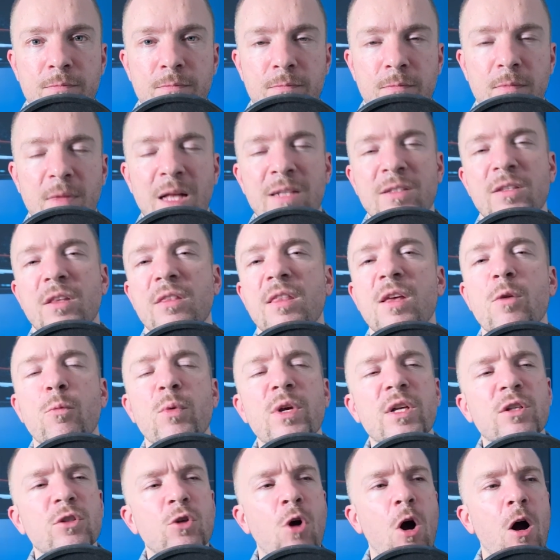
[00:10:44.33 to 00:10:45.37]
That's the thing. We
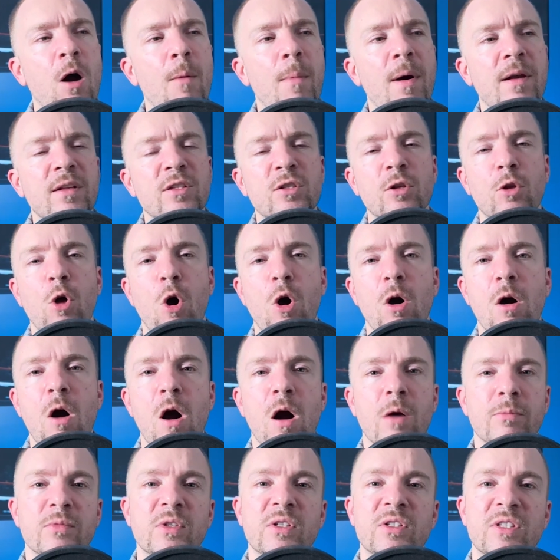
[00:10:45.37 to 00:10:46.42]
can talk about his long
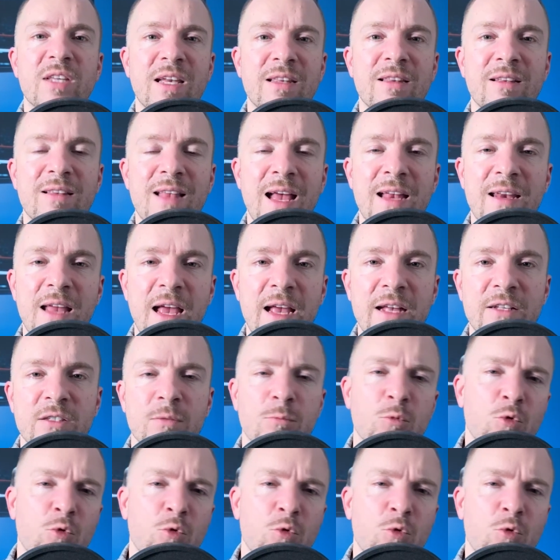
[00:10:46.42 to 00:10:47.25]
arms and say that that aids him.